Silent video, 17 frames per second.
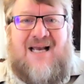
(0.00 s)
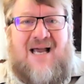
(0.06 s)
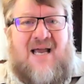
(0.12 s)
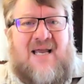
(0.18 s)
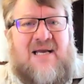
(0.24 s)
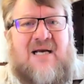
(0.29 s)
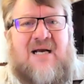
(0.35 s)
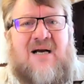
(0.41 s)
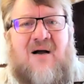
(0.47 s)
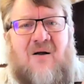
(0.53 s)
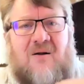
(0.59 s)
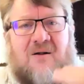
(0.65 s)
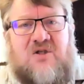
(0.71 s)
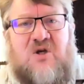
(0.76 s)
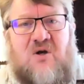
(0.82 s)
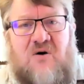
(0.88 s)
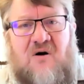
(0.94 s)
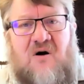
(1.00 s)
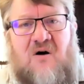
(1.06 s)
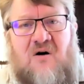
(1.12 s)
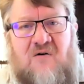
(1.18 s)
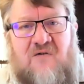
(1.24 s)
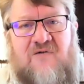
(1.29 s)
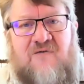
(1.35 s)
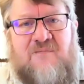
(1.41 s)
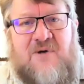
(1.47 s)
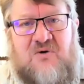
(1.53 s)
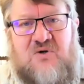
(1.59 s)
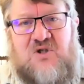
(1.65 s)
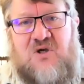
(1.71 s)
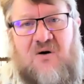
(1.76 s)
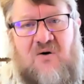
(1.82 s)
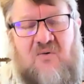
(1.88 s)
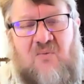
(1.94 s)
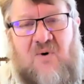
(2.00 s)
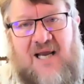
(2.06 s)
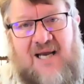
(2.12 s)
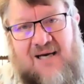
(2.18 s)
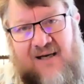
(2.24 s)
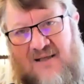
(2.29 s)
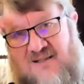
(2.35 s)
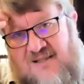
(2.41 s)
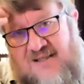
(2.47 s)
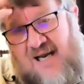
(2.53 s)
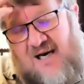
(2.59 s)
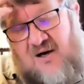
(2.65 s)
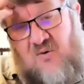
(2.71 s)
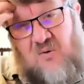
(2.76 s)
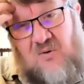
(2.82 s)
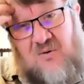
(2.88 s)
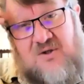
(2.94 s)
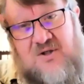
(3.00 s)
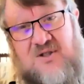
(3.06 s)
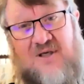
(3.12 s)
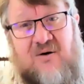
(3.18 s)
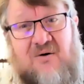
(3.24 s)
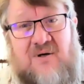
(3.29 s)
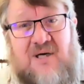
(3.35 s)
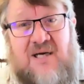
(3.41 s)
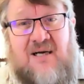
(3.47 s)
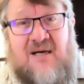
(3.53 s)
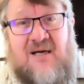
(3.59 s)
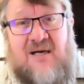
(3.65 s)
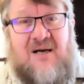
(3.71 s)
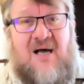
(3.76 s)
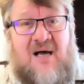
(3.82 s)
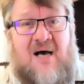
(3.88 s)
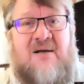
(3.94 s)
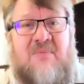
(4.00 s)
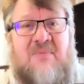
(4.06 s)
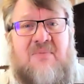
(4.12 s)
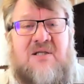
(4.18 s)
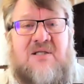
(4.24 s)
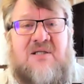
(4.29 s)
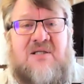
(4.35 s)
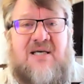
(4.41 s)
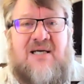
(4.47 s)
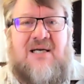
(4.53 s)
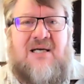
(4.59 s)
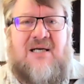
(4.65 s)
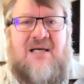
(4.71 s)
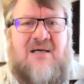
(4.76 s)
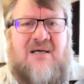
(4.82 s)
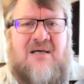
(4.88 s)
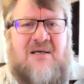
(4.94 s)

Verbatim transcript: a culture of mutual awareness, and also in alignment in,